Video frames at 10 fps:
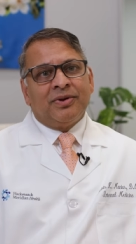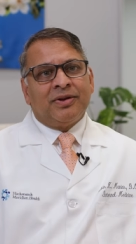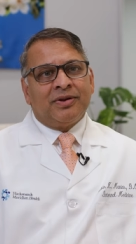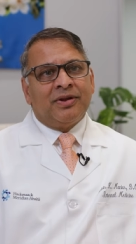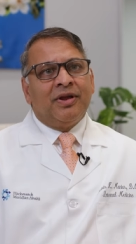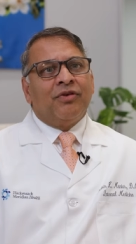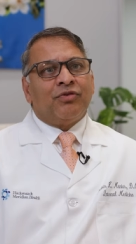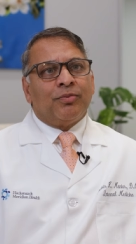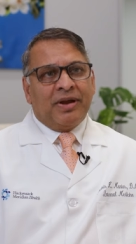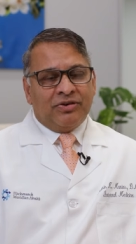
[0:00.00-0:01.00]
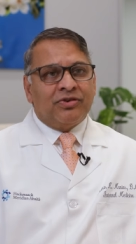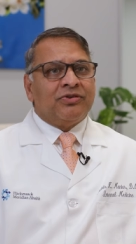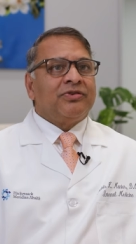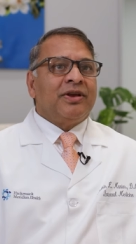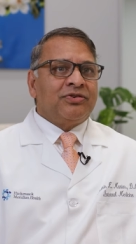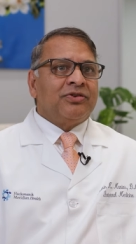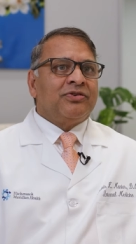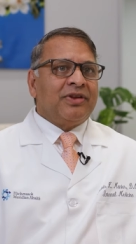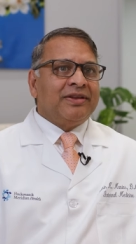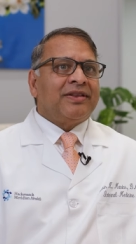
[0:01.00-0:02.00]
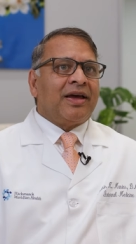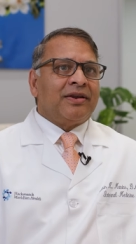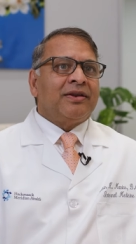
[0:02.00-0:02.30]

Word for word: And for patients, they should seek that